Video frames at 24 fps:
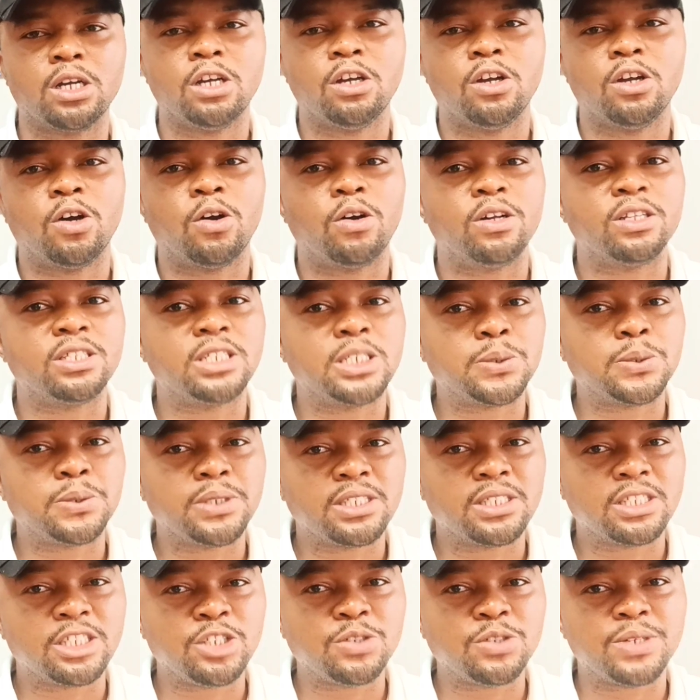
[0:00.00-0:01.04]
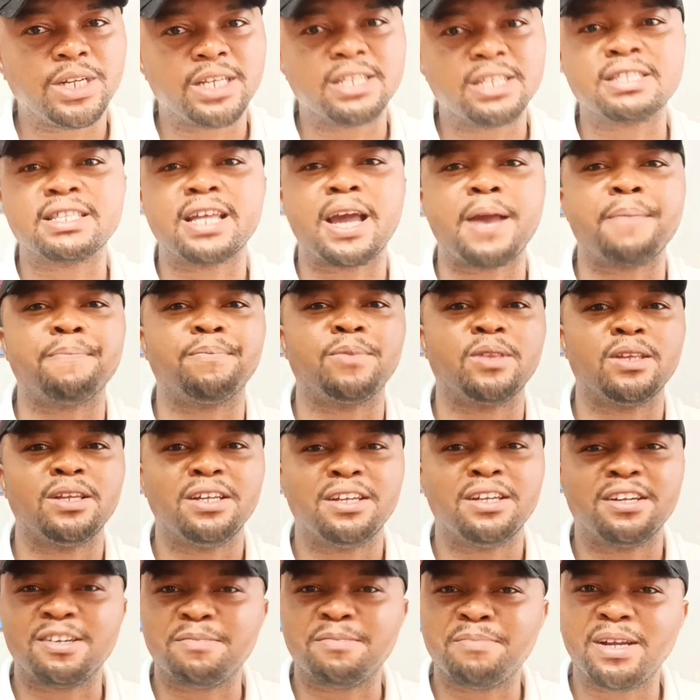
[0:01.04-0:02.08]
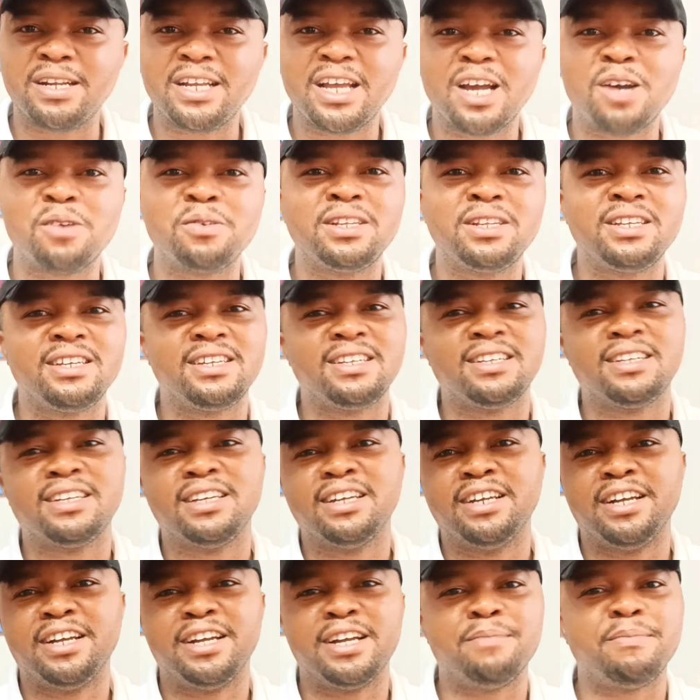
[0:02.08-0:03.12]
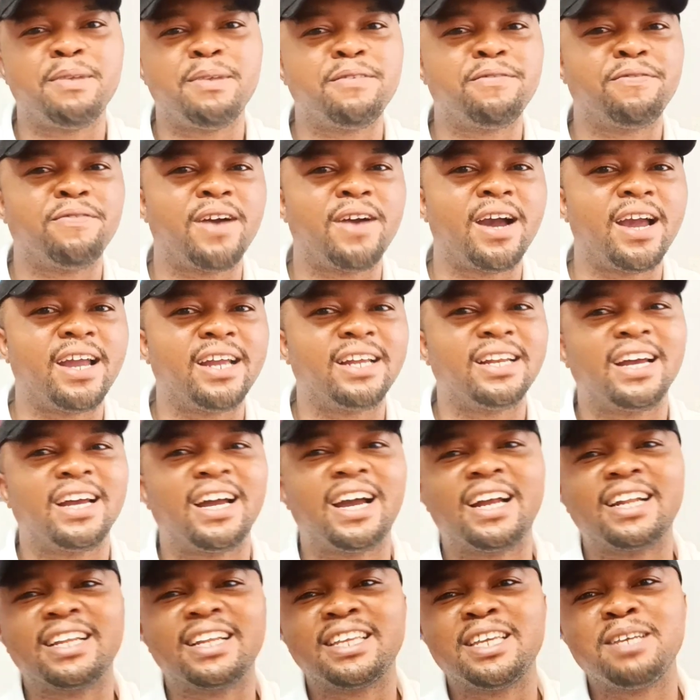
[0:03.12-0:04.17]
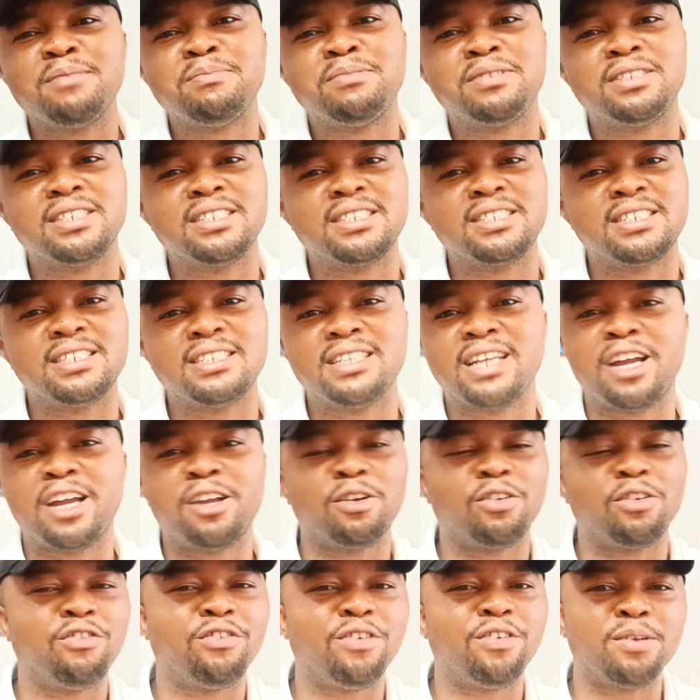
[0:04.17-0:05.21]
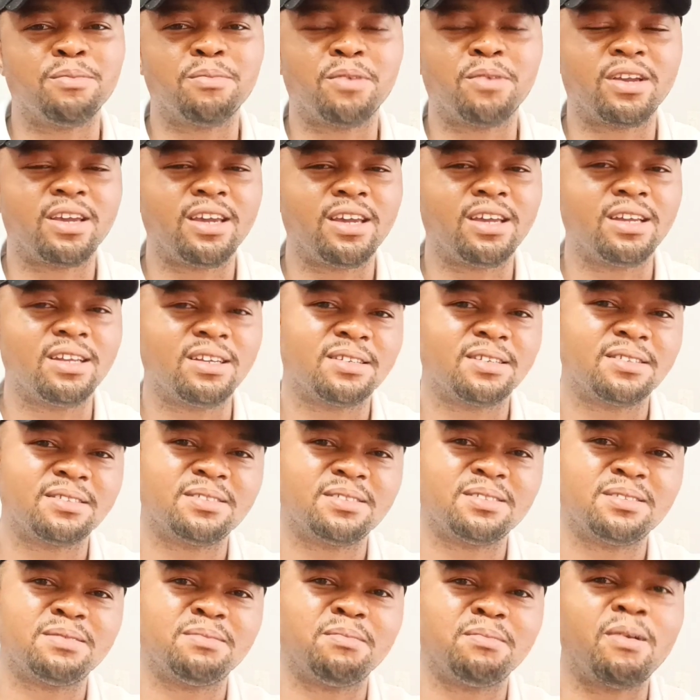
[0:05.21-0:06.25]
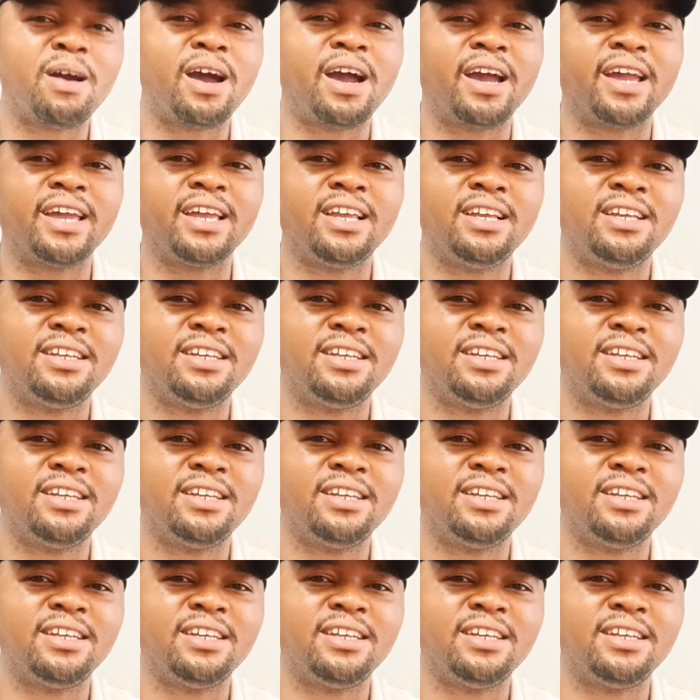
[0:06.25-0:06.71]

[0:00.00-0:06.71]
Until we see you next time, remain healthy, remain fine, and keep chasing that your dream. Okay, bye.